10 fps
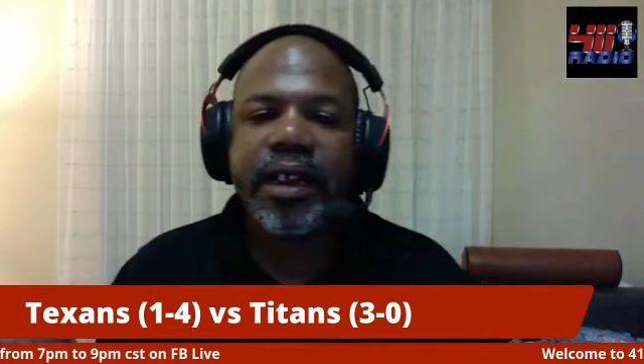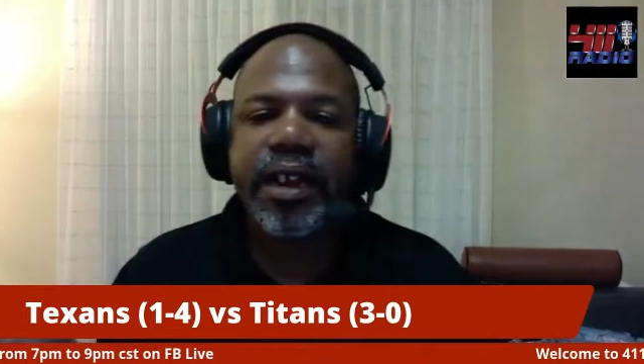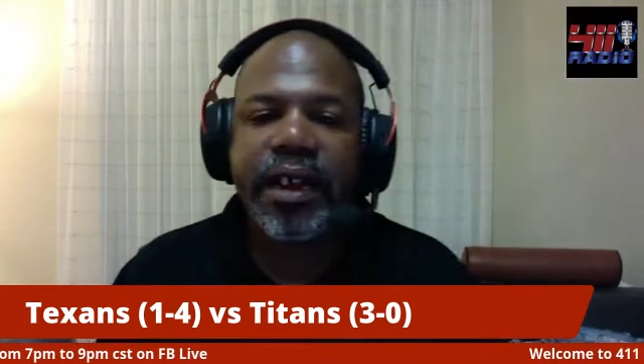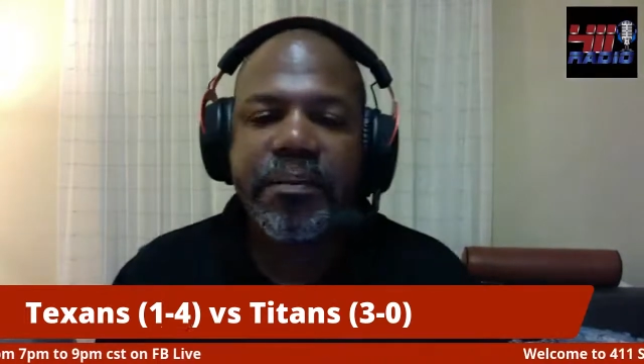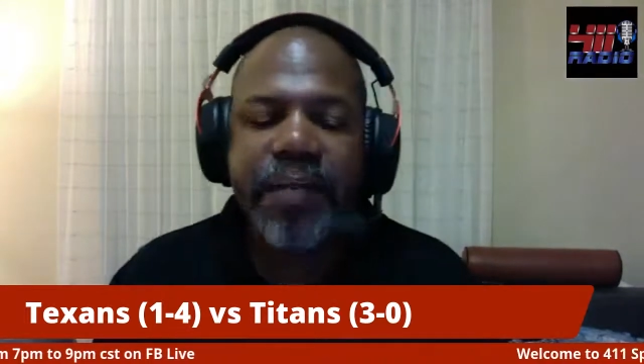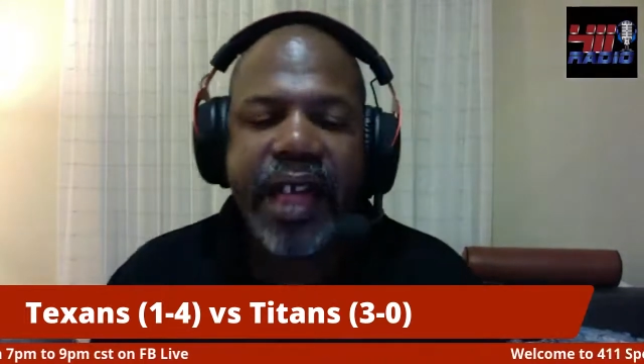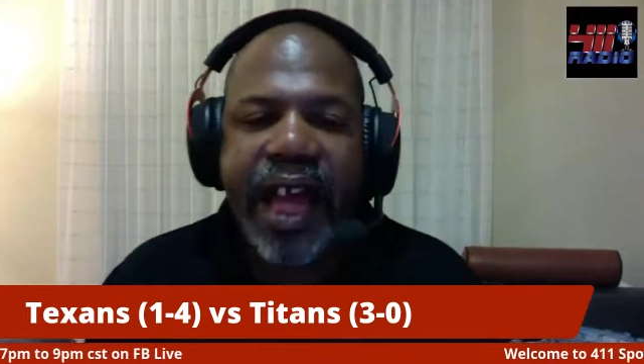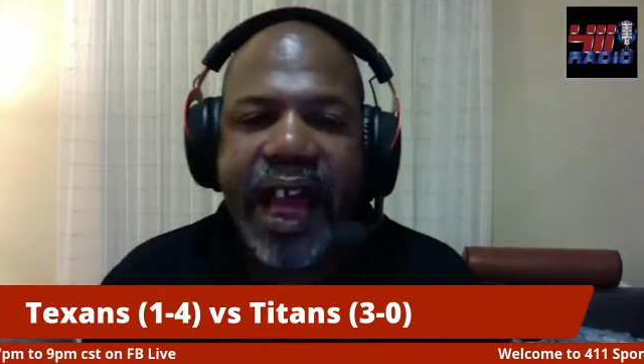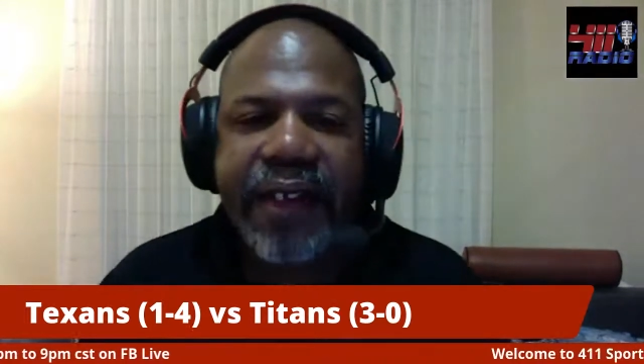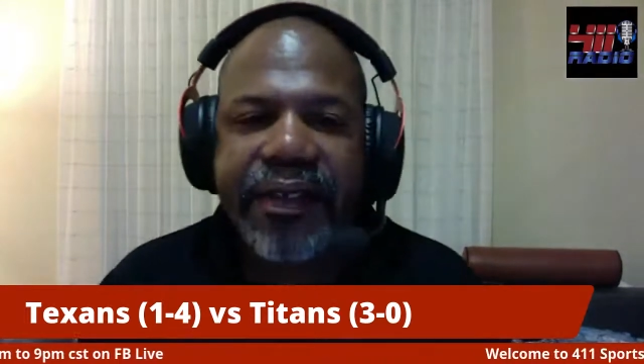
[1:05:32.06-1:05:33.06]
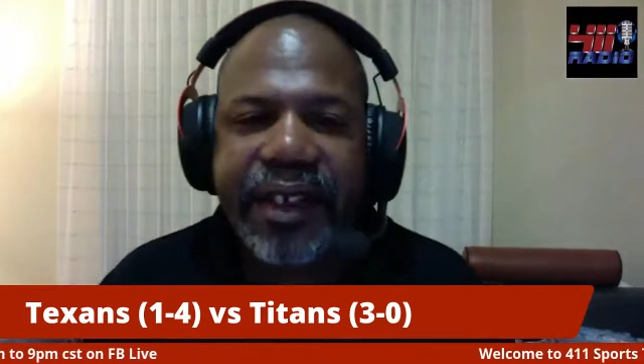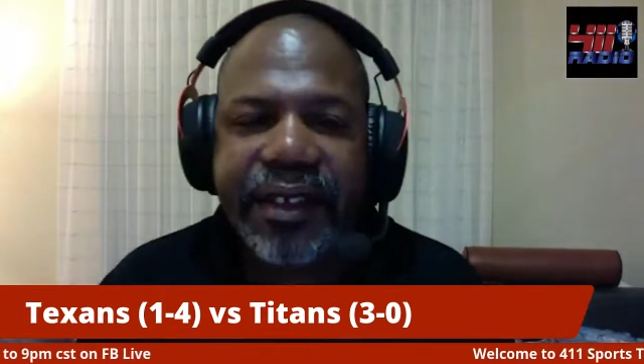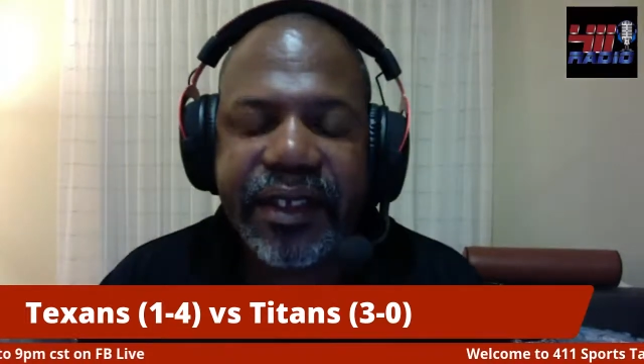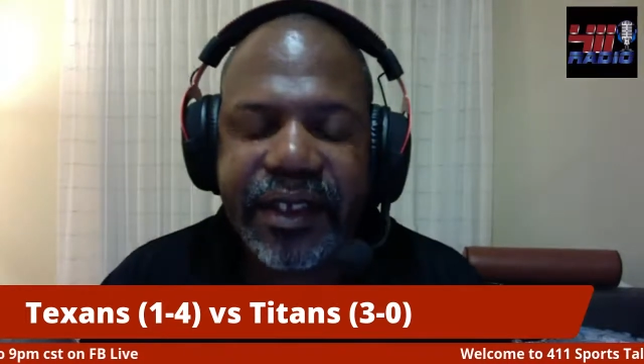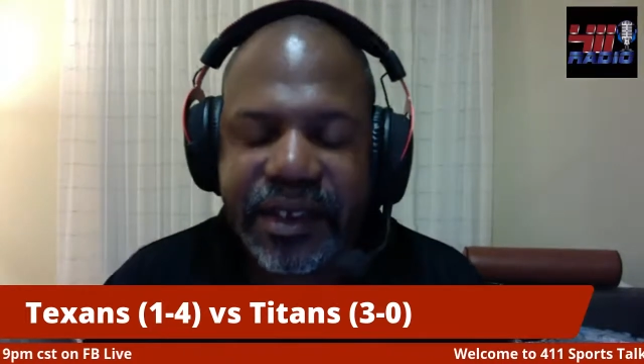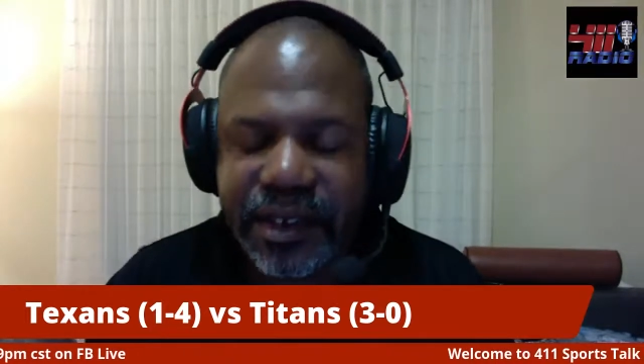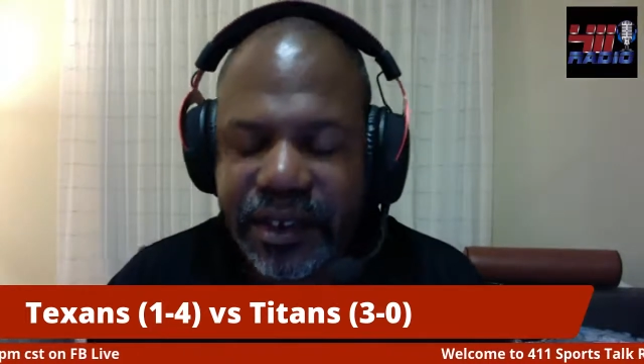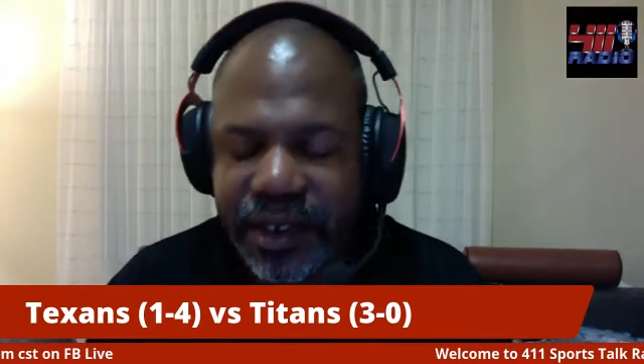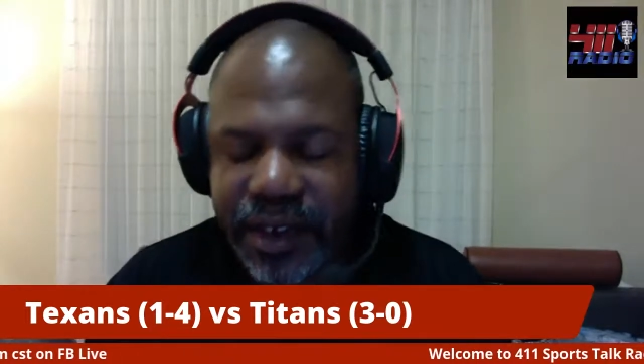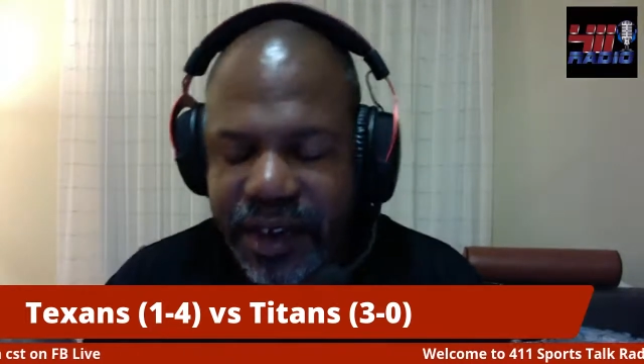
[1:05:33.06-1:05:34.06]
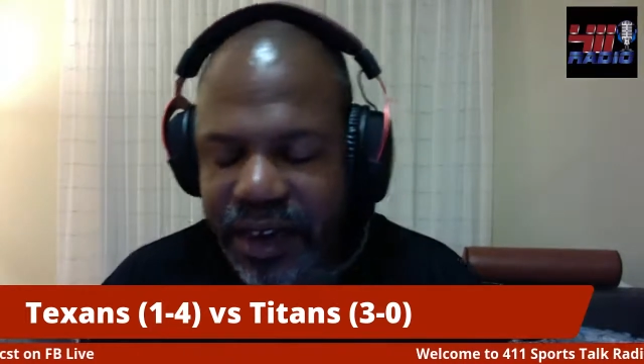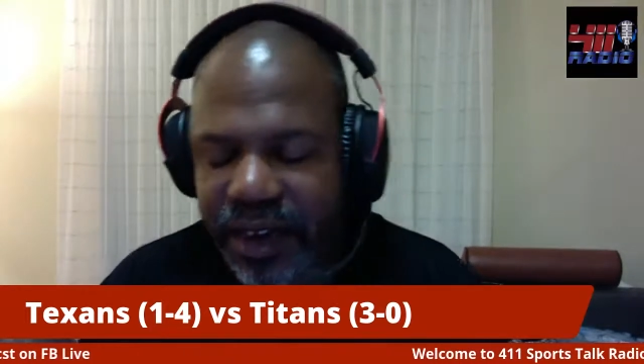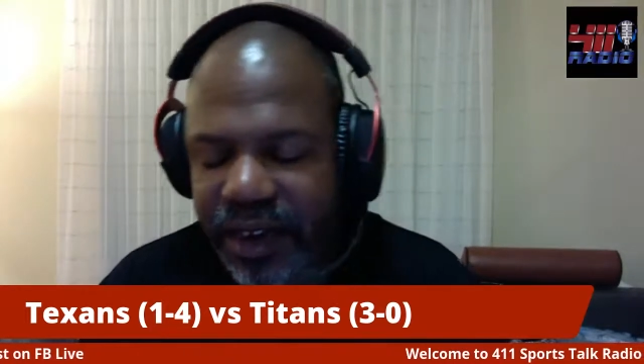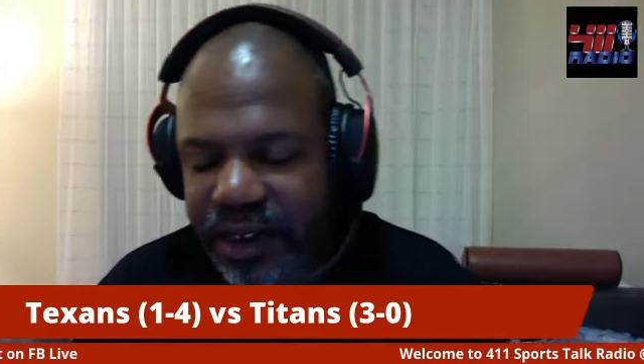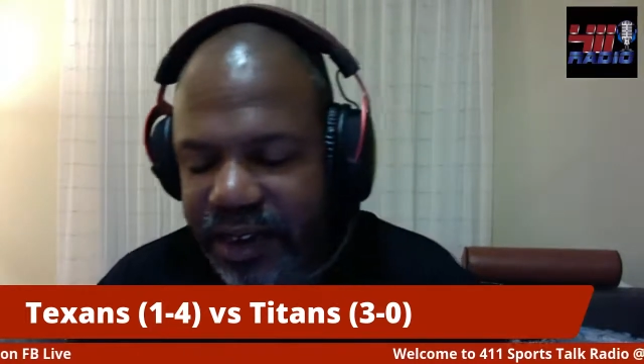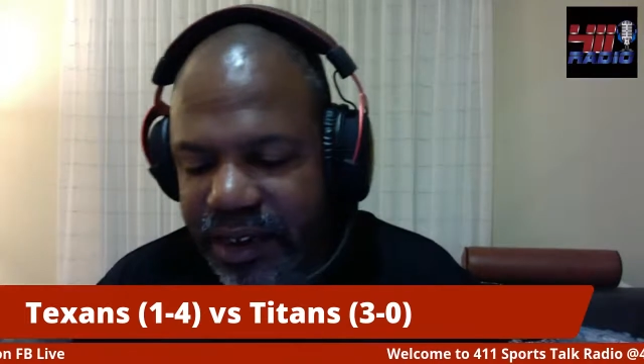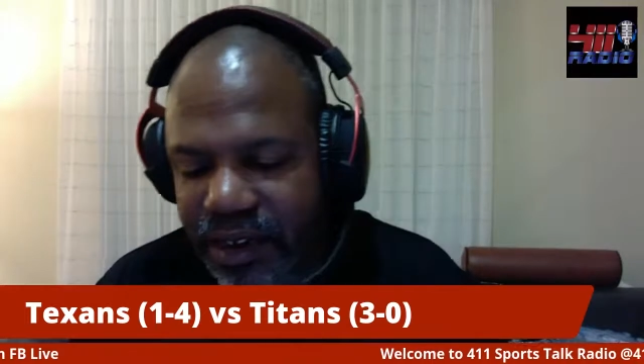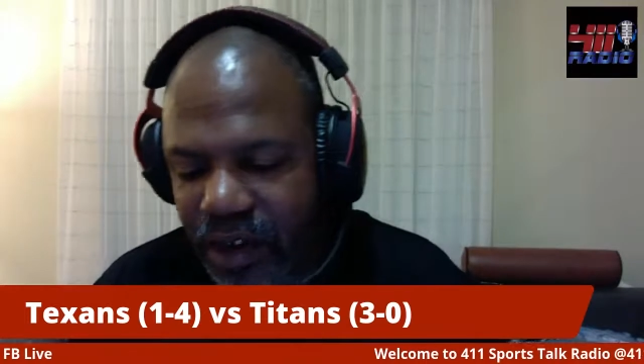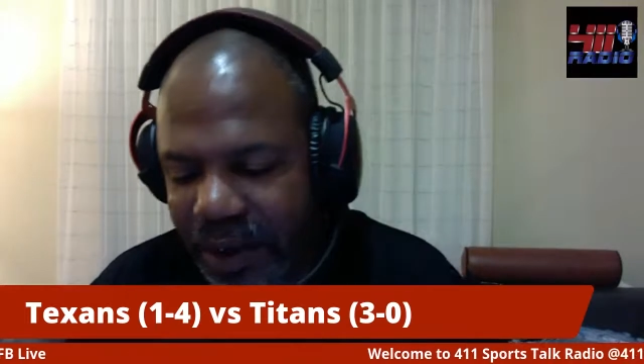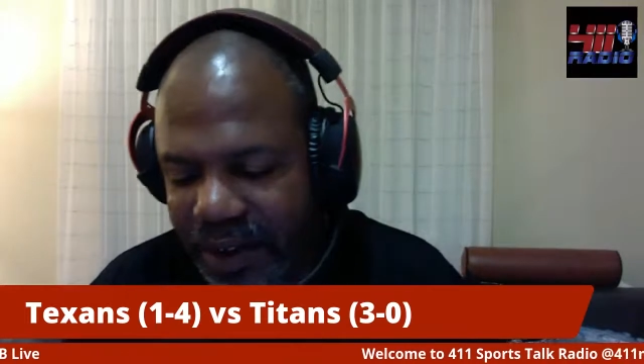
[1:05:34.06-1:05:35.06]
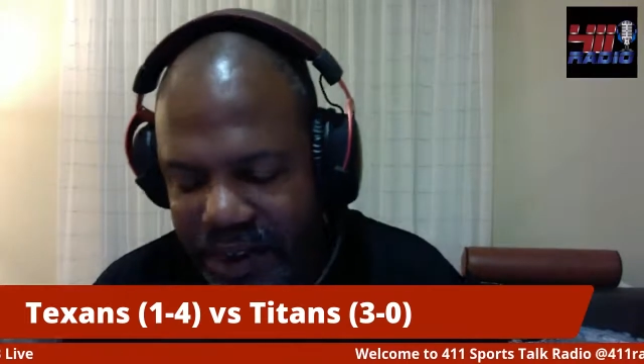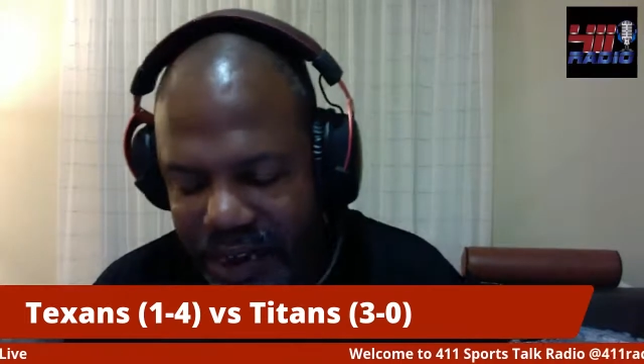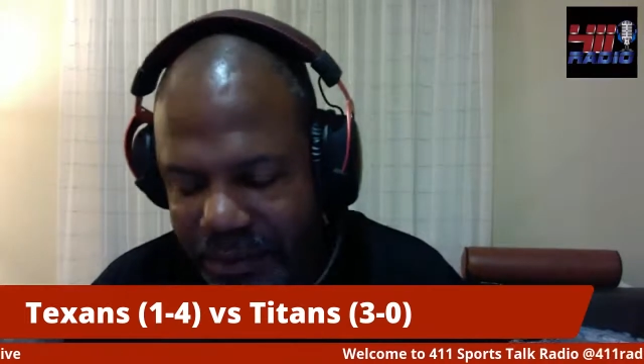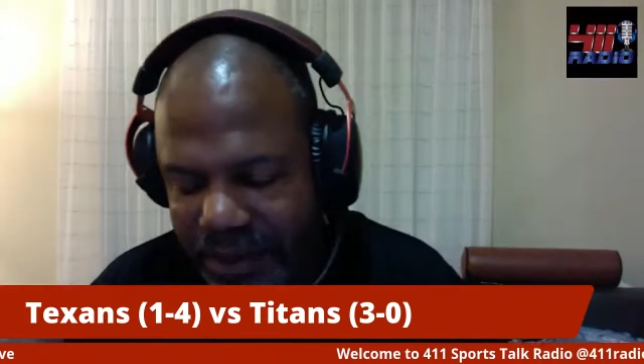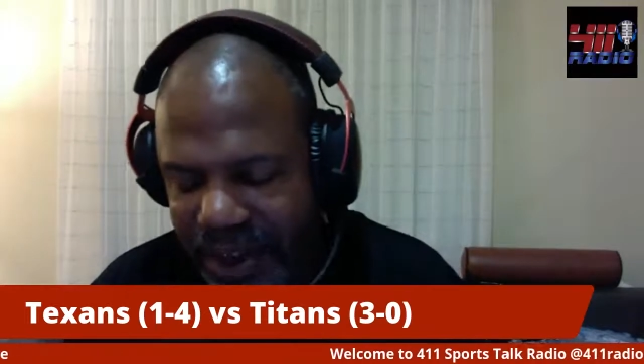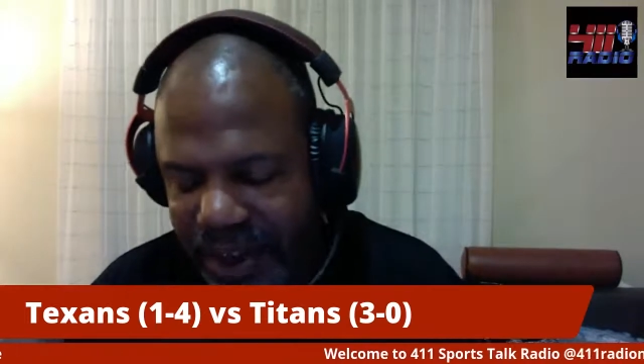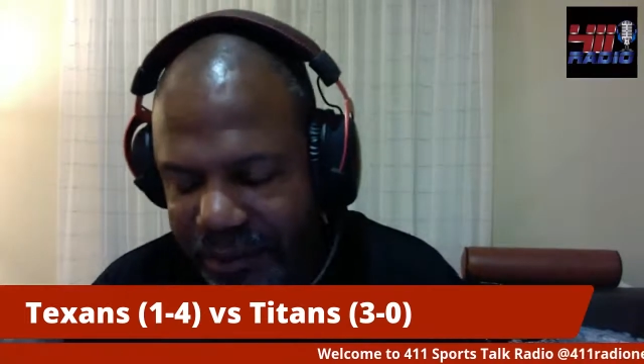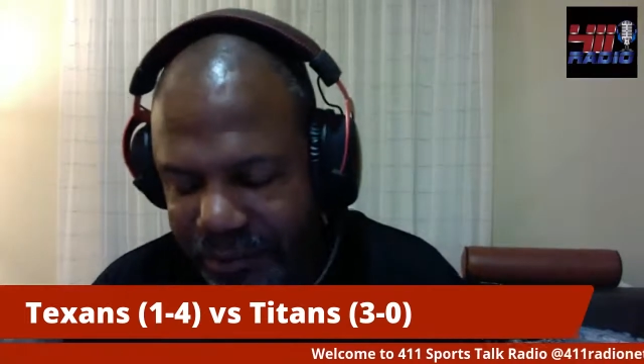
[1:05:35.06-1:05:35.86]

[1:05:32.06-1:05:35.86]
Um, I think this. Let's go back to the NBA.